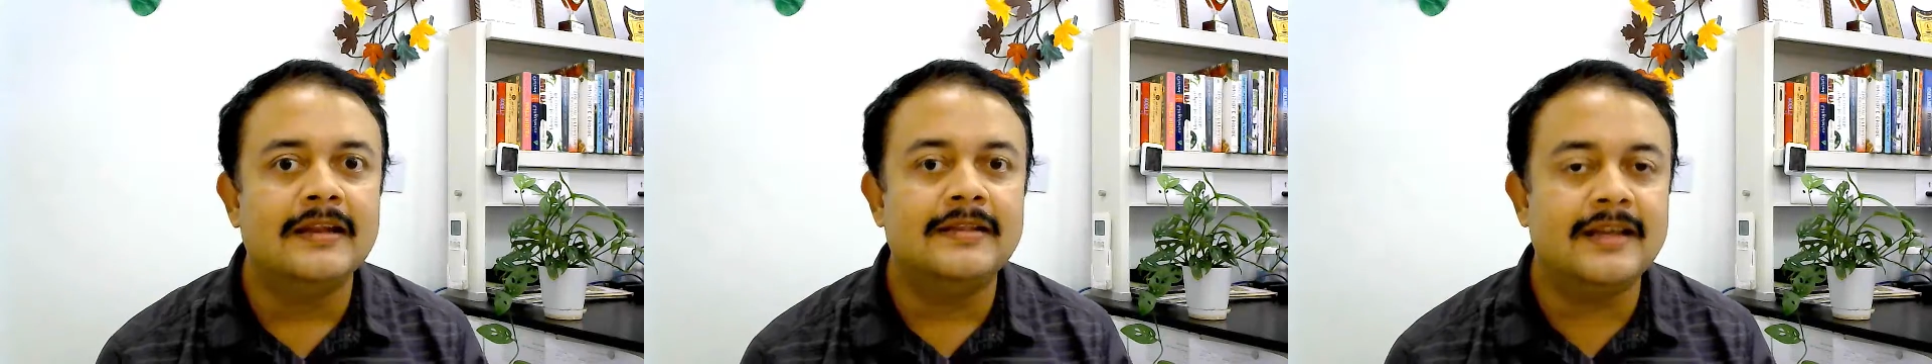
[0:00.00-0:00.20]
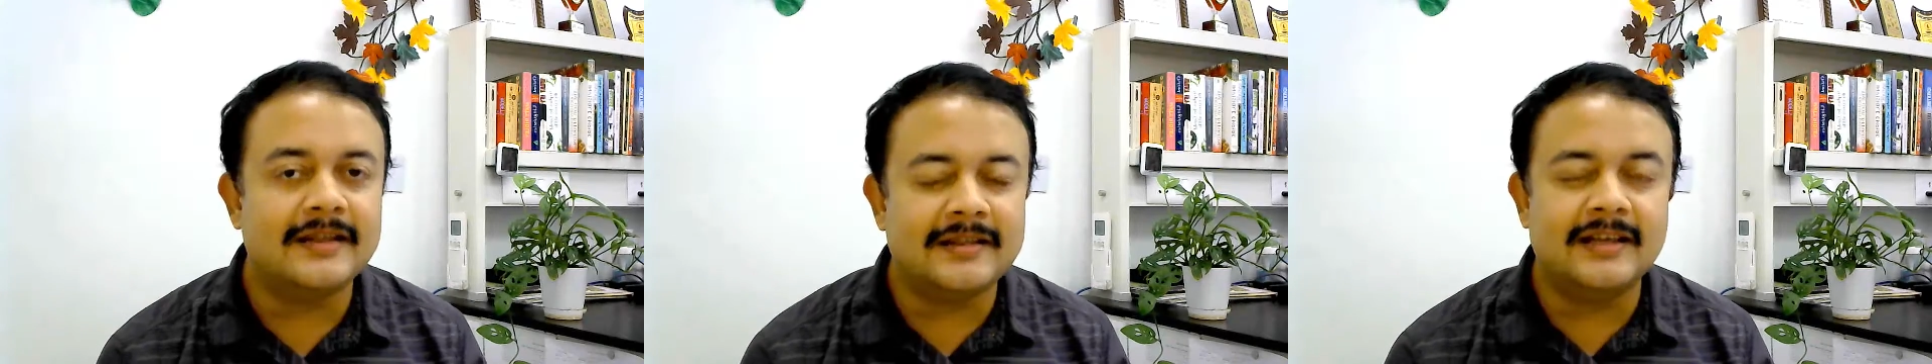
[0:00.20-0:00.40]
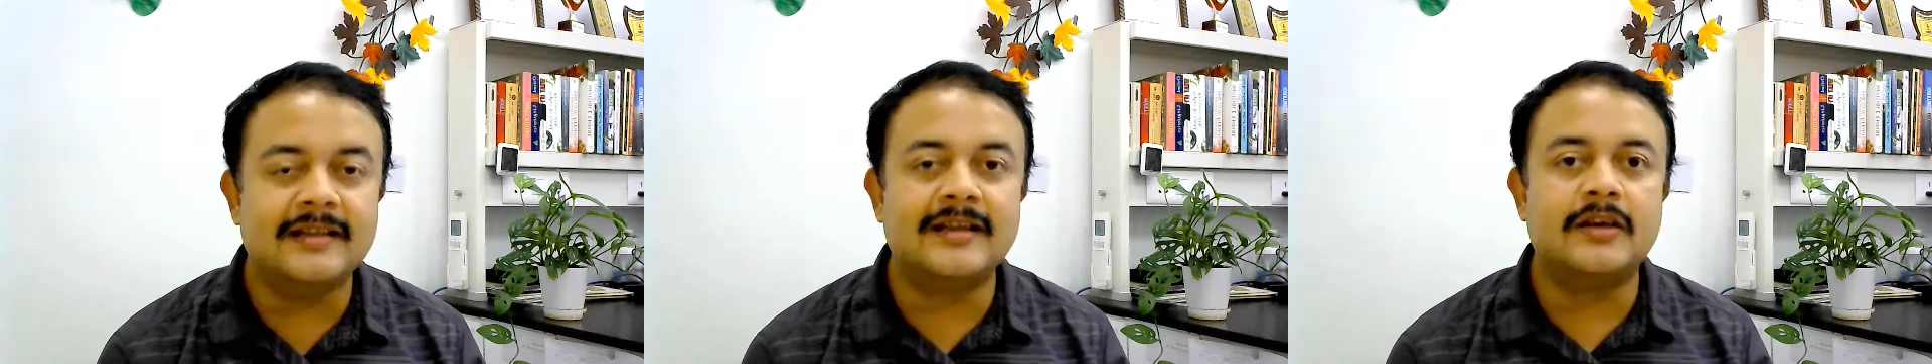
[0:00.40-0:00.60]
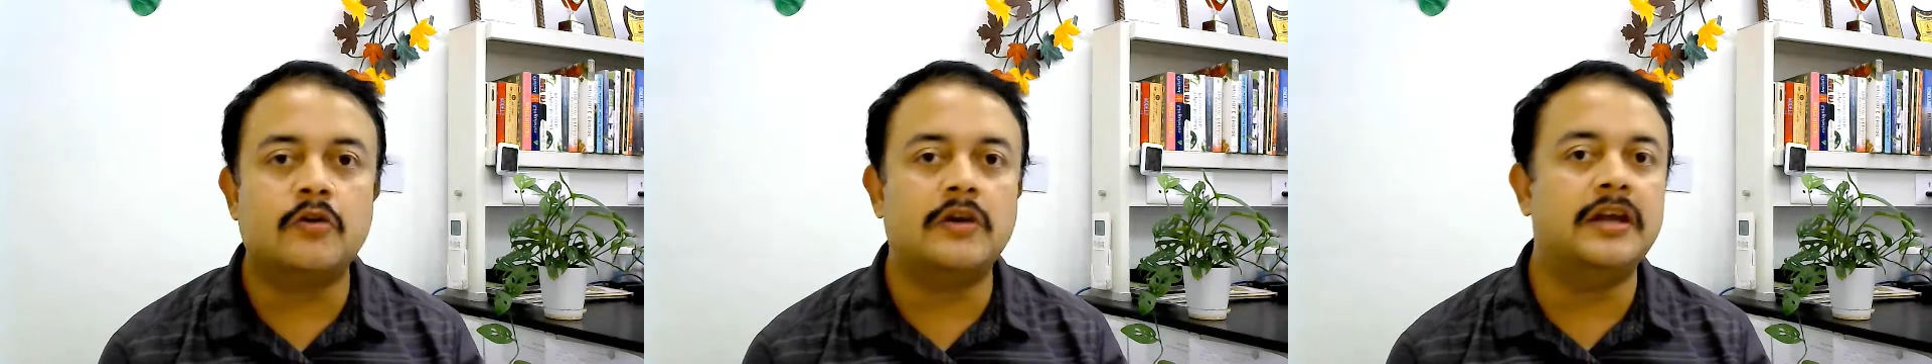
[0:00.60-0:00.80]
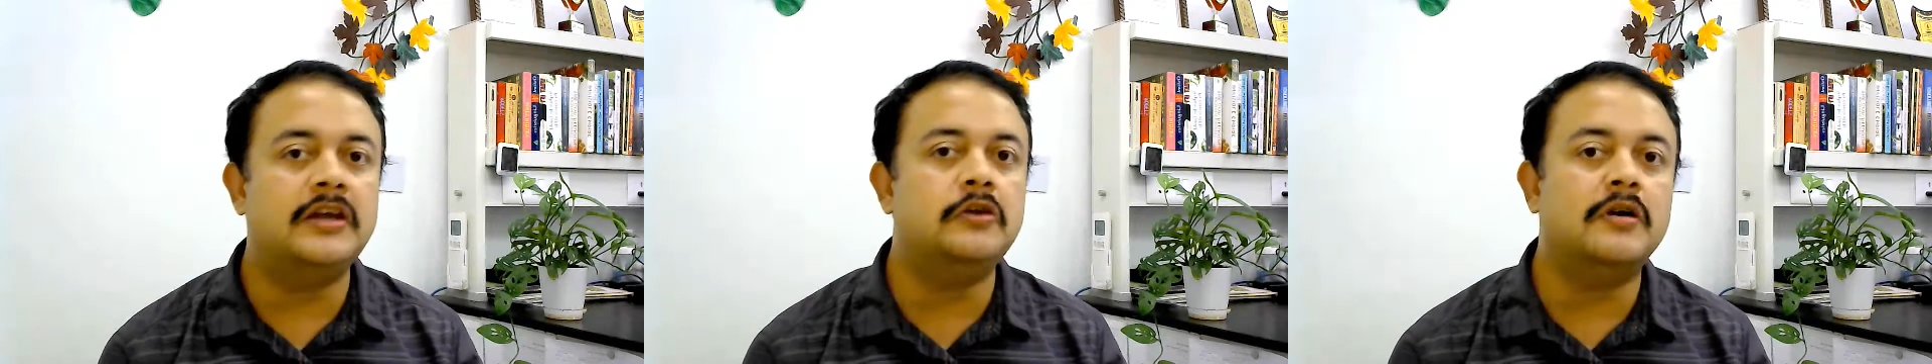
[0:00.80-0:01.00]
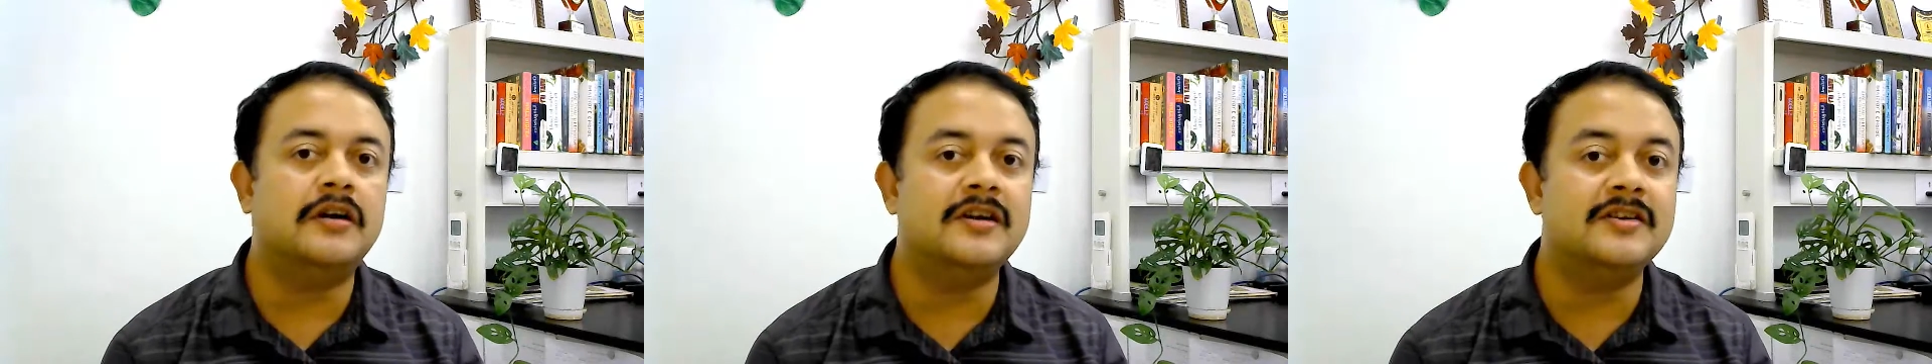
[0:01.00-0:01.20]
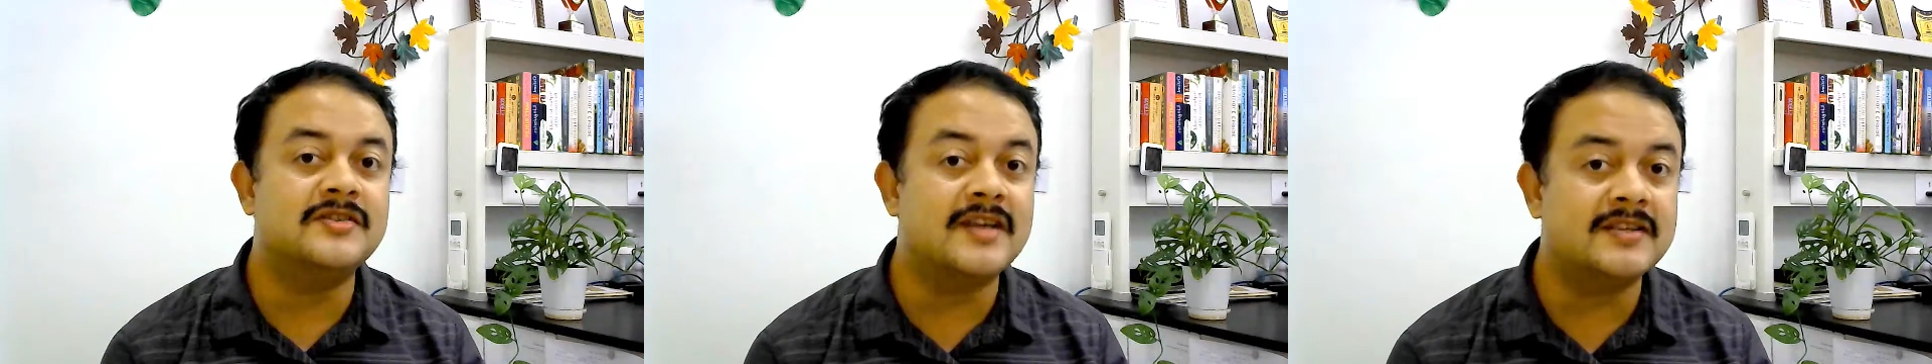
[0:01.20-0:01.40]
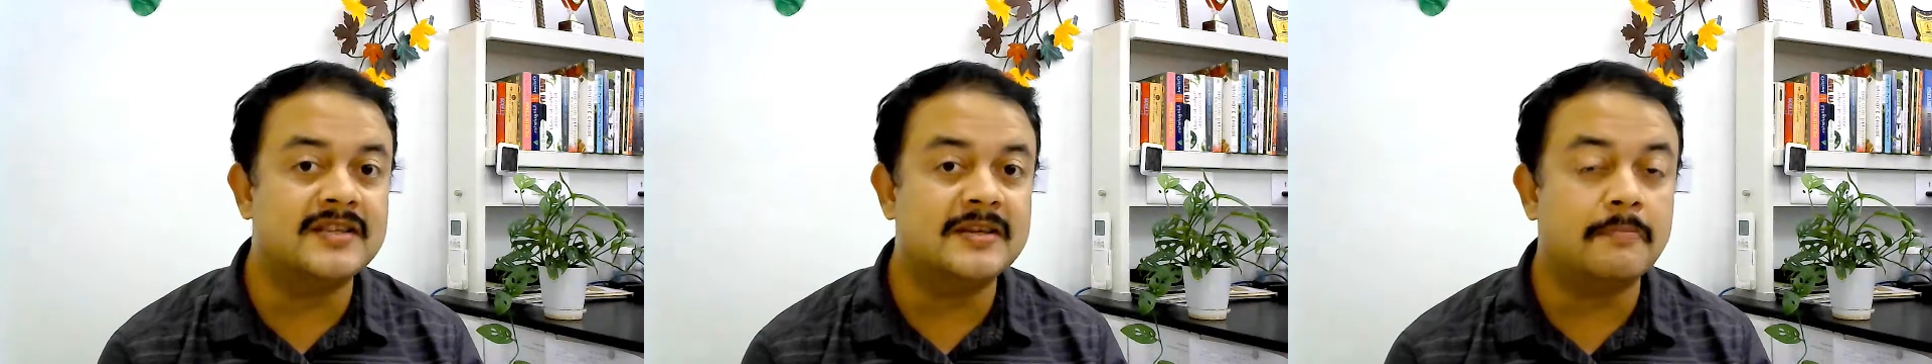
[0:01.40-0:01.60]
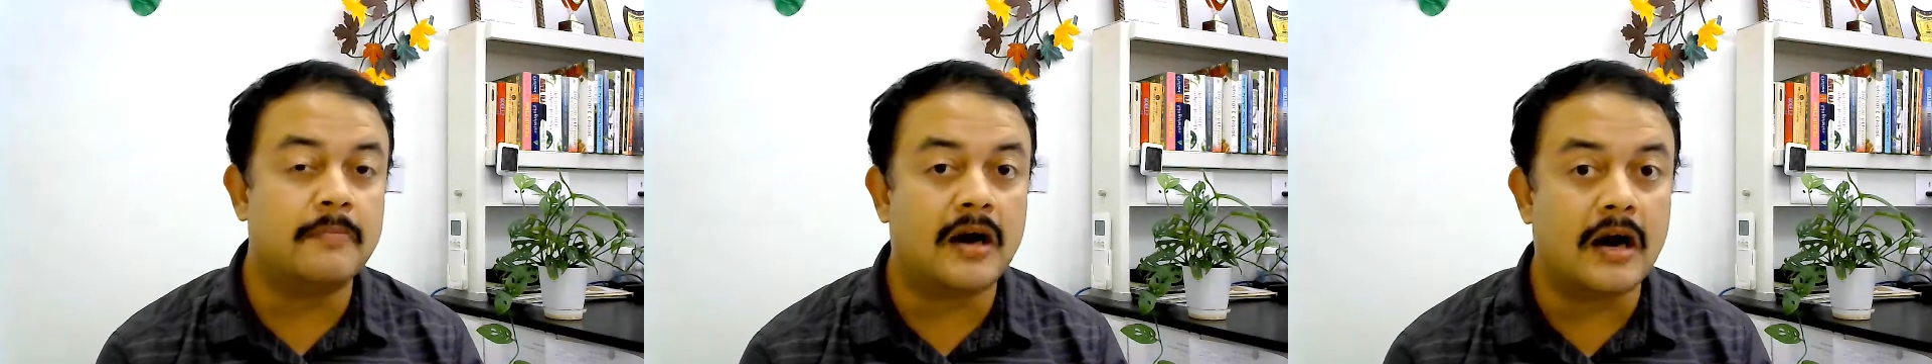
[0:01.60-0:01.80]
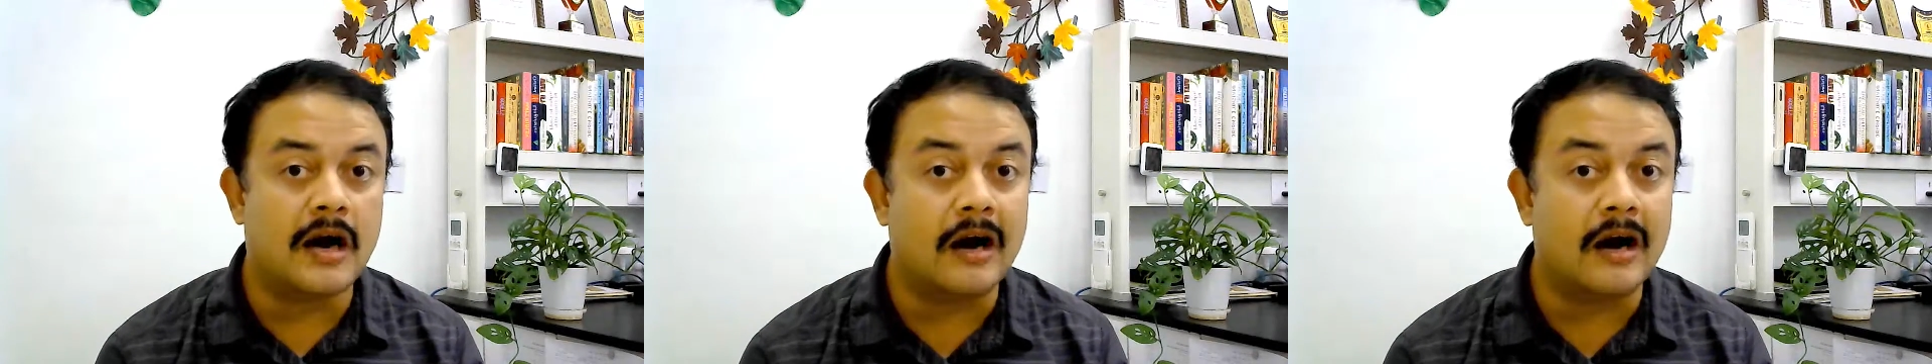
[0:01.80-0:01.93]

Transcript: they think that, okay, you are criticizing